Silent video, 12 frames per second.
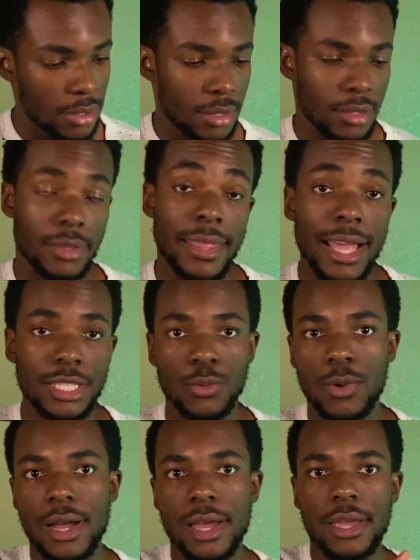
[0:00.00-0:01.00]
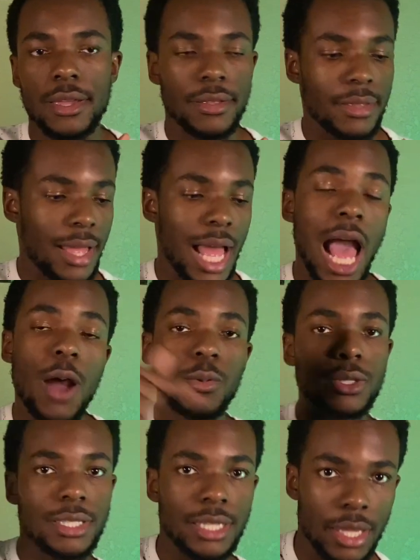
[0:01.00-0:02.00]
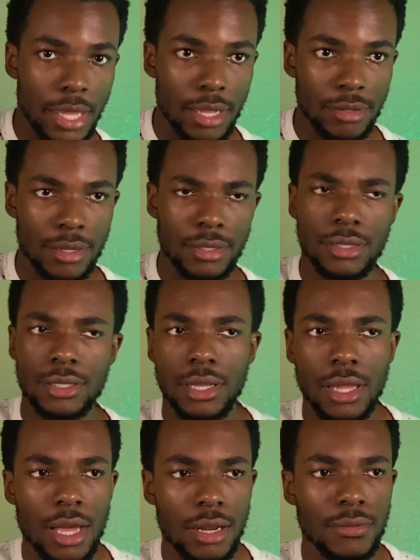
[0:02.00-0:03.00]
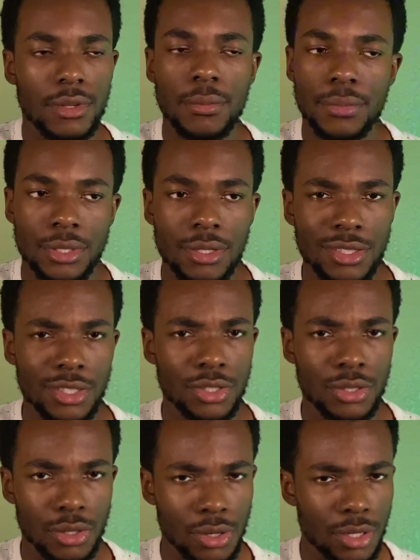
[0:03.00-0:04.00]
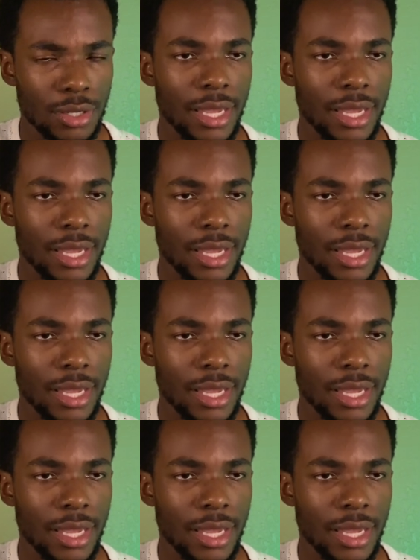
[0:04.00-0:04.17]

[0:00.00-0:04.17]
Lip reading: That's why I would say that, because there's a lot of Kompa songs that you can learn,